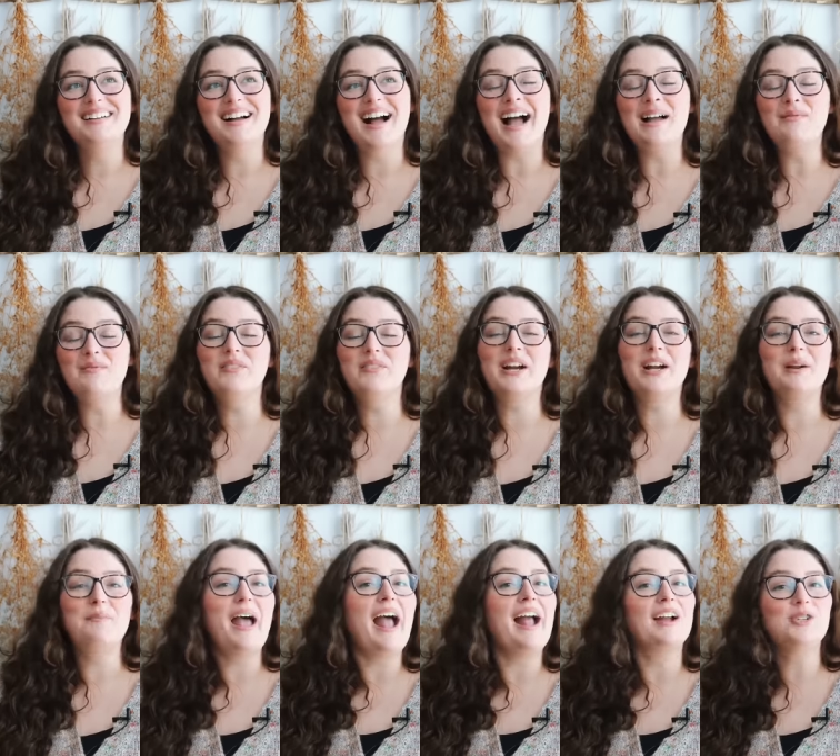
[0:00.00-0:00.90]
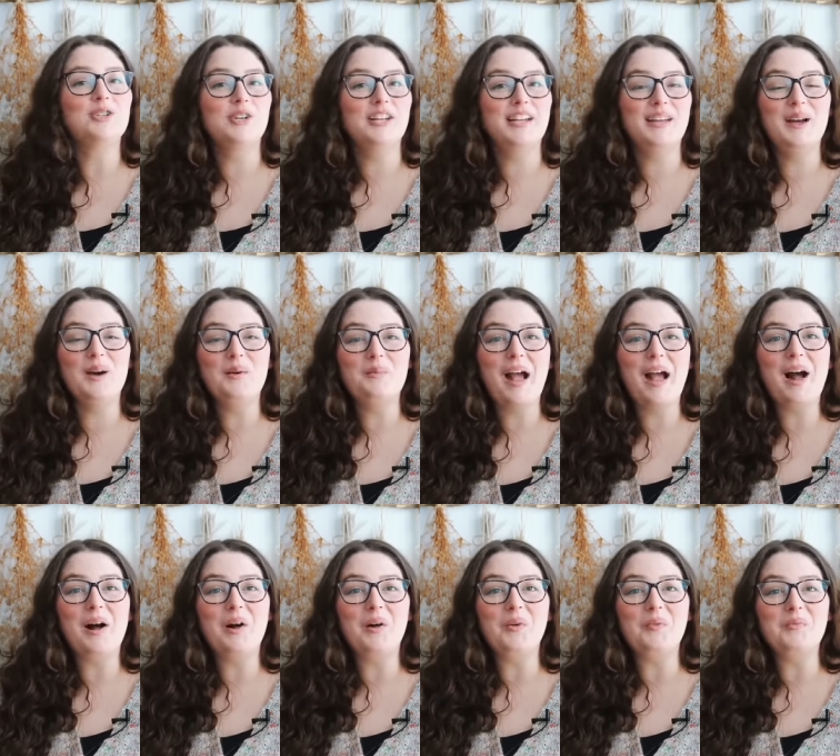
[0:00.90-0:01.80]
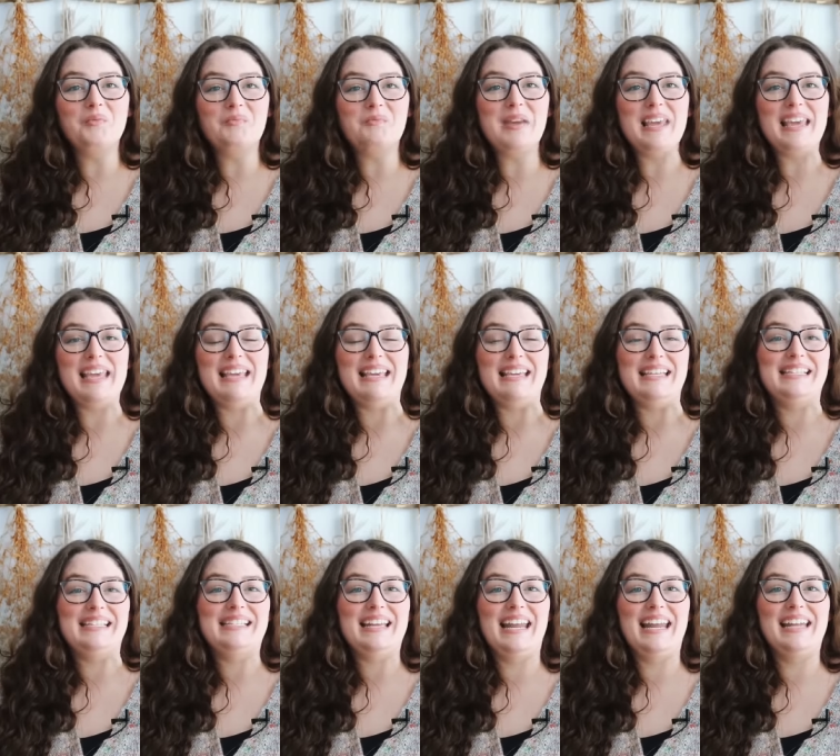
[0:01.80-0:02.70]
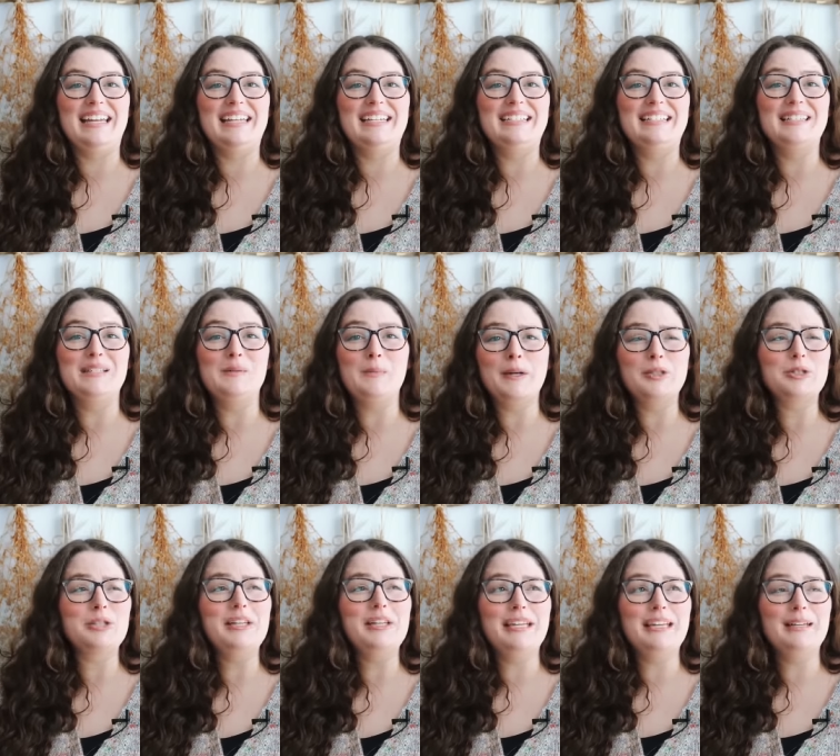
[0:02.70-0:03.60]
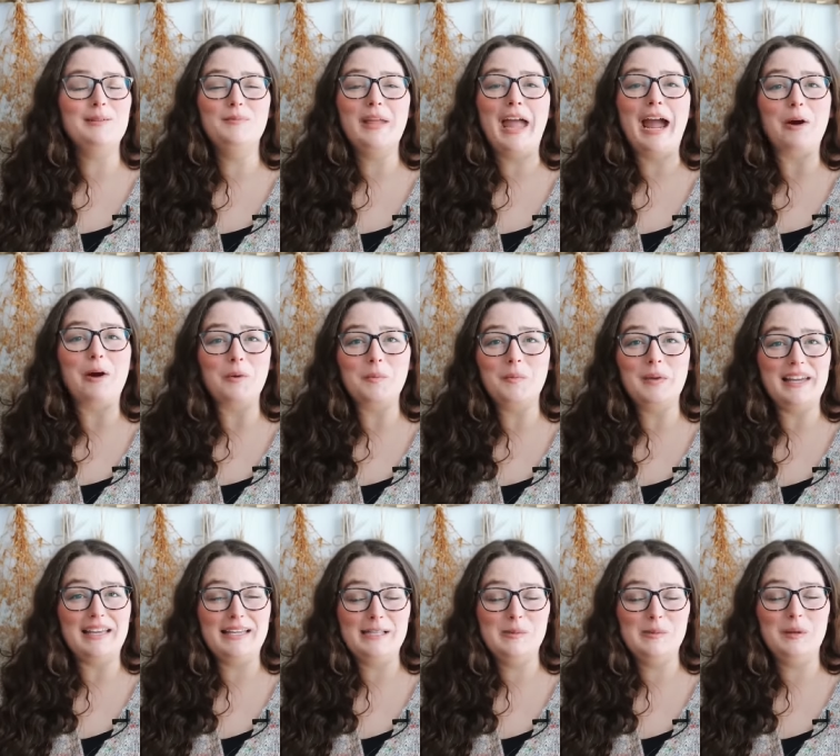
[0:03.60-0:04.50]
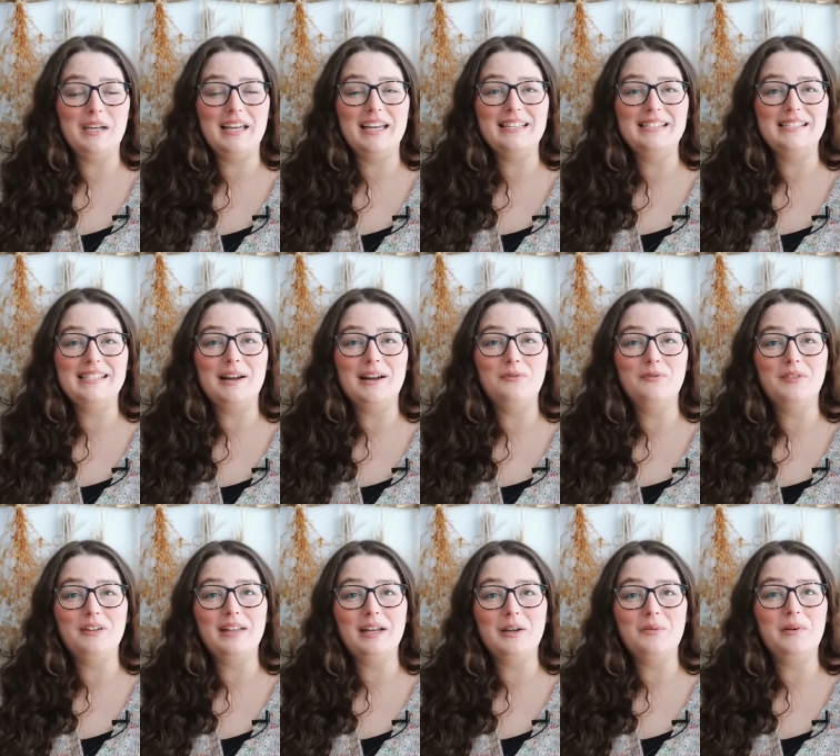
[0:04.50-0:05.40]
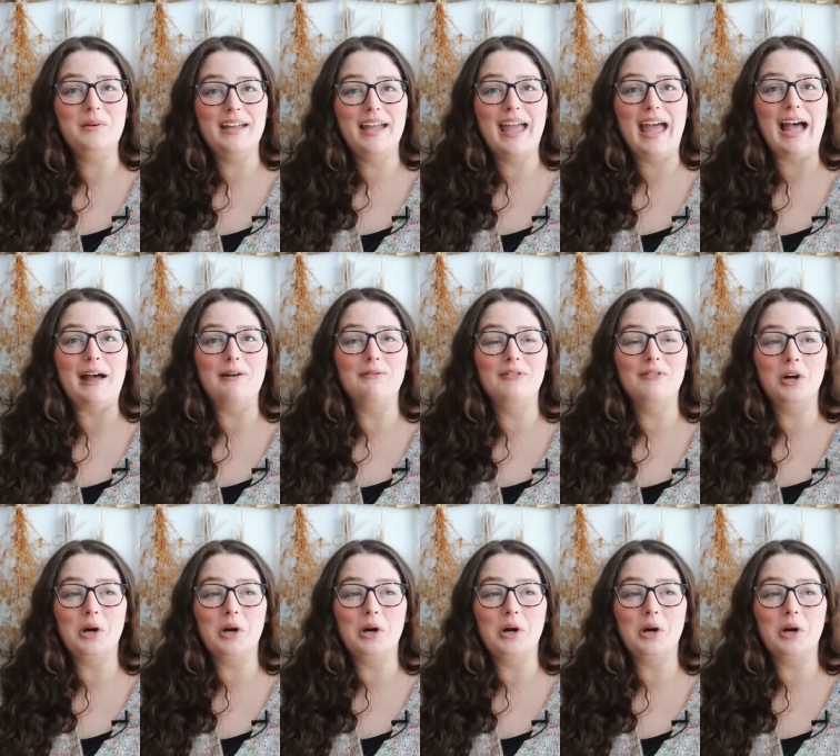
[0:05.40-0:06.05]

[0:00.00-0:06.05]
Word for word: I'm very passionate about bees, and especially our bees, because I feel like we have an